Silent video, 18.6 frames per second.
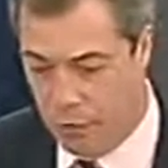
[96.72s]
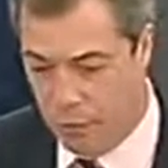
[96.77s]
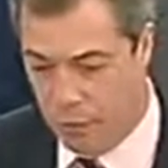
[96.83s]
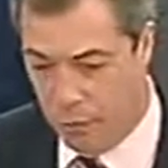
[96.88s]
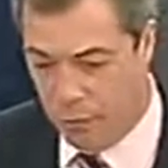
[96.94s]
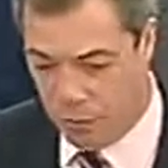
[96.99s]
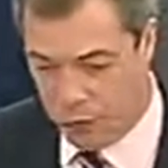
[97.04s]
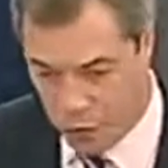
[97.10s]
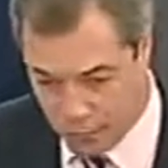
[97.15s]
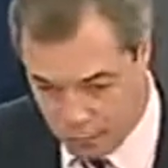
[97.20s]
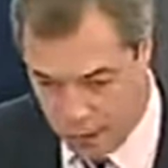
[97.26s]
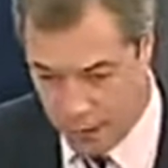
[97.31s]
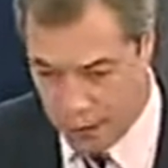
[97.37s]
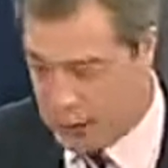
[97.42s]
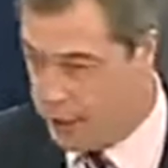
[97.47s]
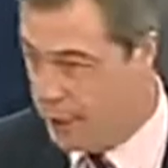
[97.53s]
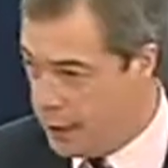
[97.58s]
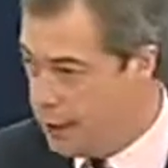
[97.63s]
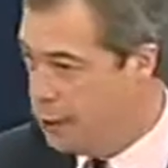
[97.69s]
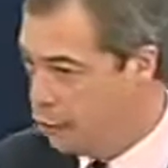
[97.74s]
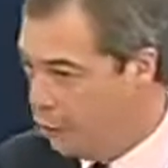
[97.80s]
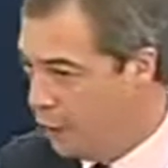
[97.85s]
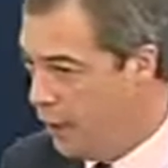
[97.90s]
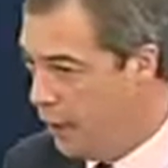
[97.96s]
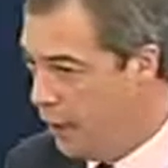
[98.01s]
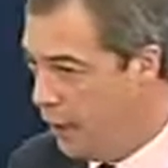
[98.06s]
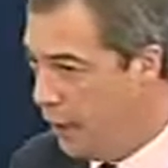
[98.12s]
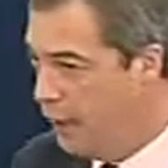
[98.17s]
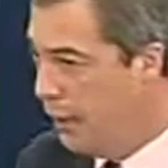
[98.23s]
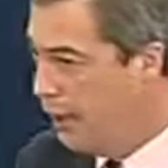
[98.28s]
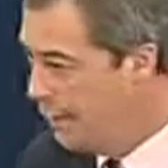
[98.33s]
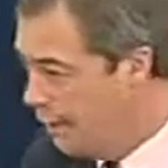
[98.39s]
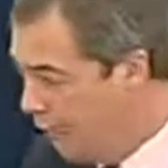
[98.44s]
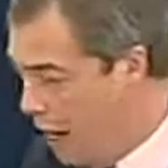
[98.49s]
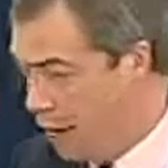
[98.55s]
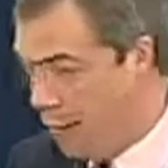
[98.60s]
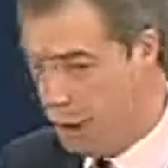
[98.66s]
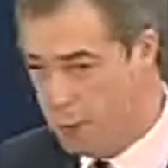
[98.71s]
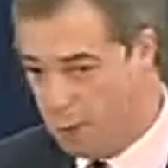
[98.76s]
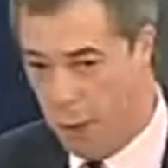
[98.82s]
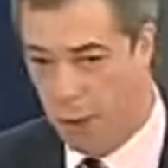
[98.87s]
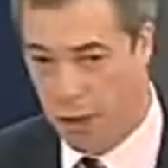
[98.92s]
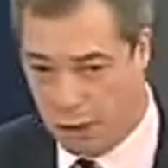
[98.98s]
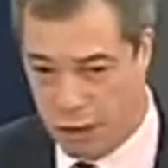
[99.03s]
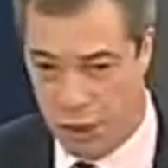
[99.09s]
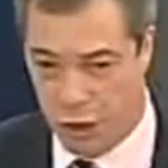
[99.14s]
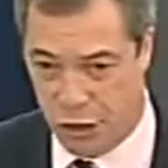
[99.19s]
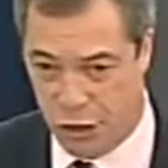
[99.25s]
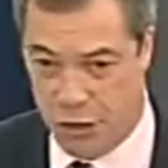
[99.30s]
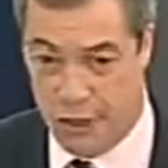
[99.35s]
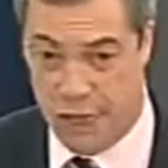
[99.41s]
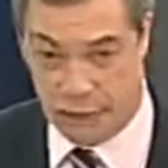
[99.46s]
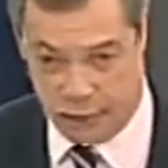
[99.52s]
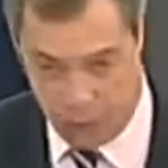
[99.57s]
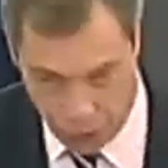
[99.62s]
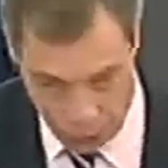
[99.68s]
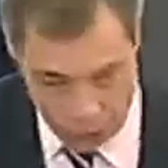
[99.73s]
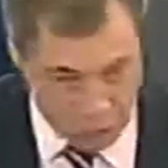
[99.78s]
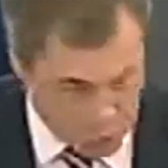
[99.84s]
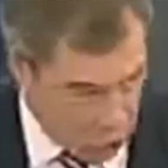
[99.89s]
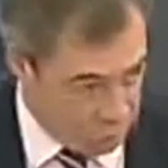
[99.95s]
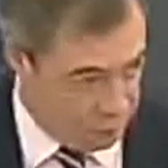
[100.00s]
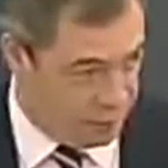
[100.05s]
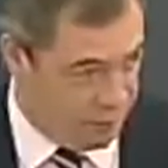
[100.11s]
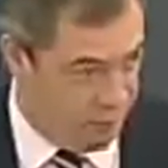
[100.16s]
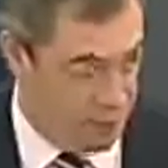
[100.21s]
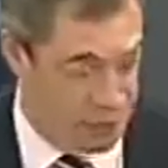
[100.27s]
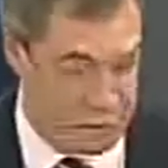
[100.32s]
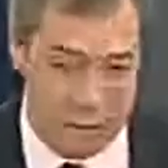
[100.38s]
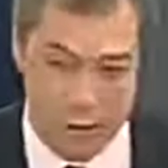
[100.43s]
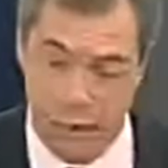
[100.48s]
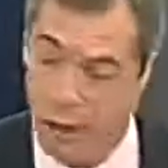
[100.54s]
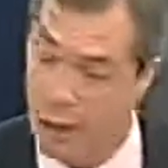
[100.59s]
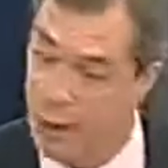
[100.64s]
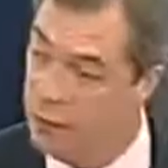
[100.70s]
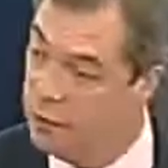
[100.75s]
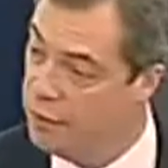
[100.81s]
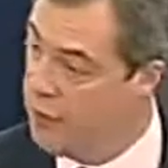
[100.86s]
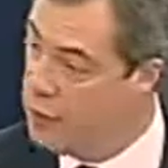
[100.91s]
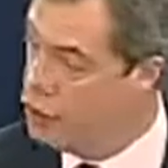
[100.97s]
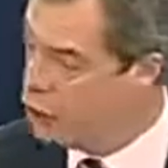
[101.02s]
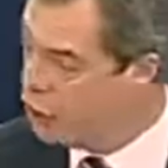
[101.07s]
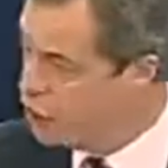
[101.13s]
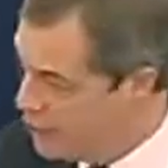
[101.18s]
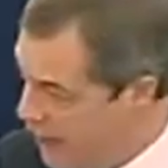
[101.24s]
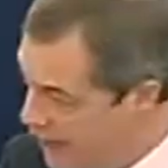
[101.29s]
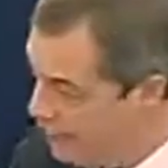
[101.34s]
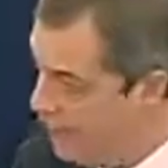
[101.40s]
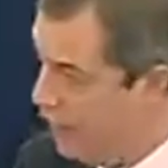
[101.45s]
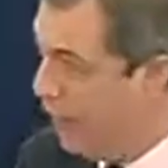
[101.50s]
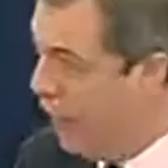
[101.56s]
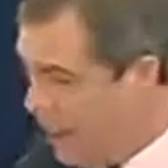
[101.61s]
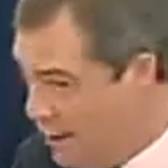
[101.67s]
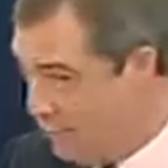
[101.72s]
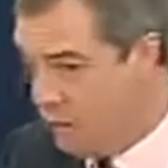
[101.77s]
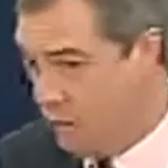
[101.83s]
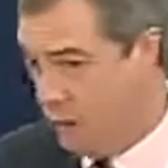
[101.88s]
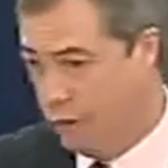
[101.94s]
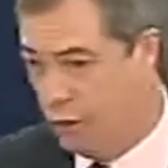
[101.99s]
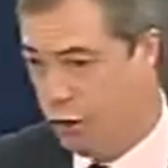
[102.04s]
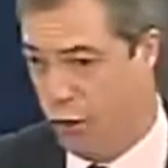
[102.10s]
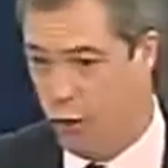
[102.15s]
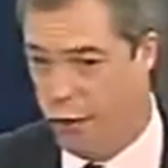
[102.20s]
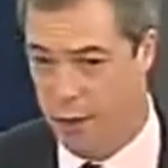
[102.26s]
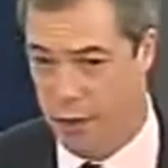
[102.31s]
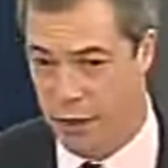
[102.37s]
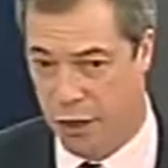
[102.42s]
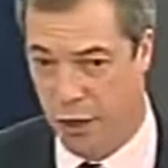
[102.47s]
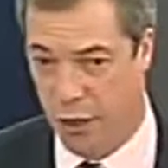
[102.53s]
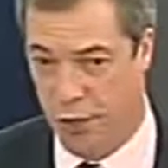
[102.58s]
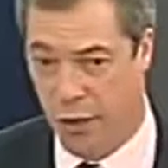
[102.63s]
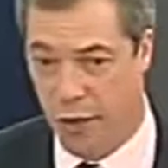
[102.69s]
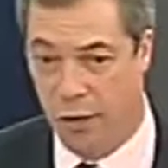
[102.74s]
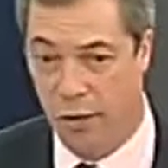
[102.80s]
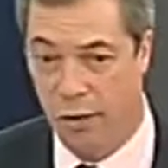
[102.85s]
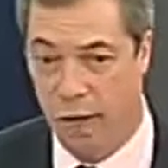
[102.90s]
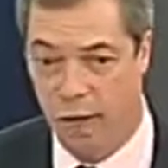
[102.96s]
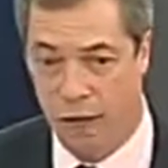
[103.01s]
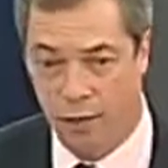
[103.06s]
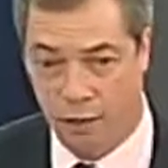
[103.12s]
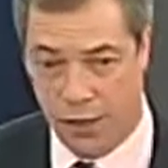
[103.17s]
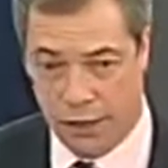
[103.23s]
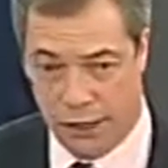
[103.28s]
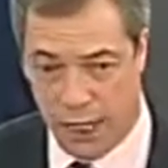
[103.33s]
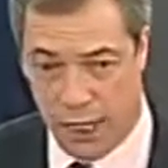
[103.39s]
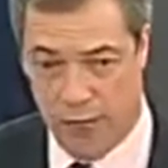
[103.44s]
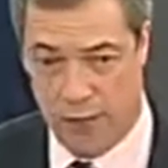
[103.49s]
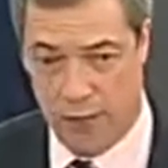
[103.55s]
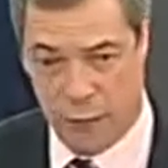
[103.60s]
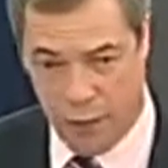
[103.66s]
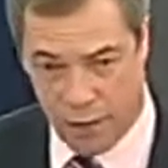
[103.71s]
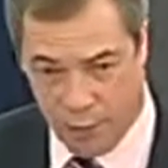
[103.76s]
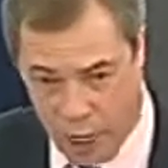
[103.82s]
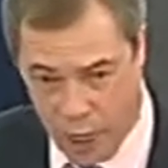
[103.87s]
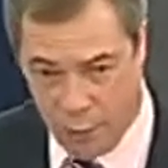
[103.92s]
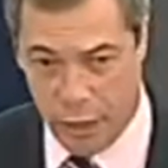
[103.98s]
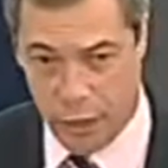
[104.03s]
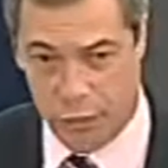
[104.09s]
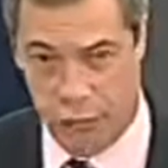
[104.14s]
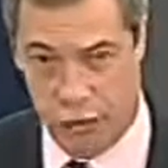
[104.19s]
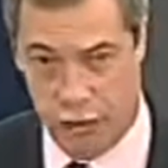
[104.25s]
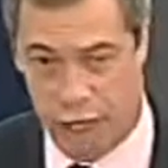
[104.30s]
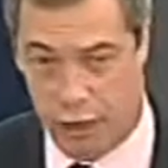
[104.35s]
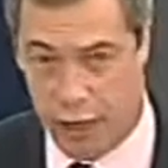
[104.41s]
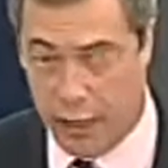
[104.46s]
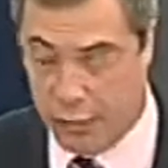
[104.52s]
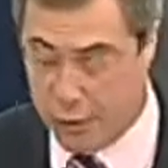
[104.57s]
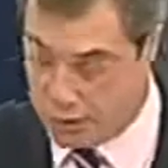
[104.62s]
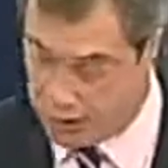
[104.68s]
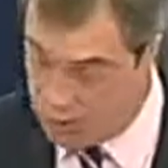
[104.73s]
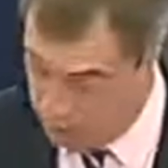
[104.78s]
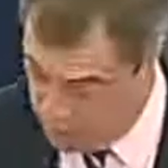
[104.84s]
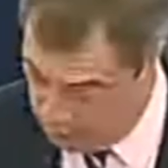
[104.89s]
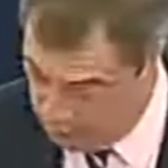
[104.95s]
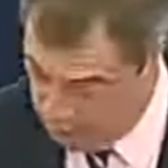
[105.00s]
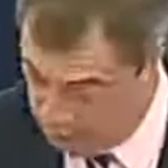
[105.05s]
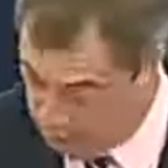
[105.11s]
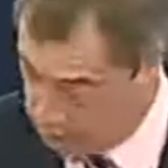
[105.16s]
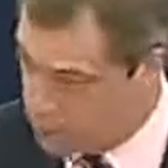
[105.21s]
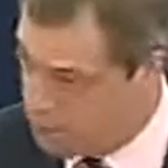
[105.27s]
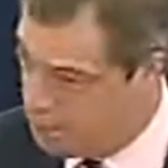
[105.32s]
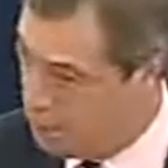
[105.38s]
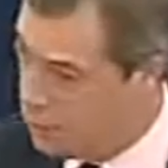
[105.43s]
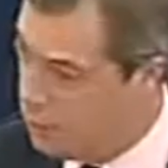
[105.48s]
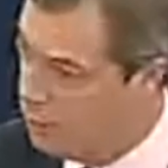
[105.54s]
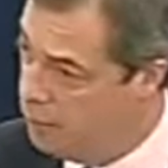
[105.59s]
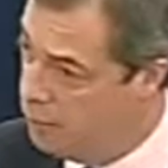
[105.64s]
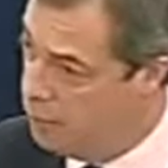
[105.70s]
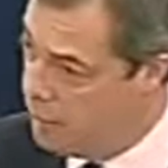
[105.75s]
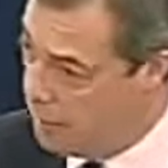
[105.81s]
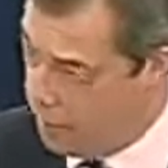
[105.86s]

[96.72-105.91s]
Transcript: that the stupidity and greed of Irish politicians has a lot to do with this. They should never ever have joined the euro. They suffered with low interest rates, a false boom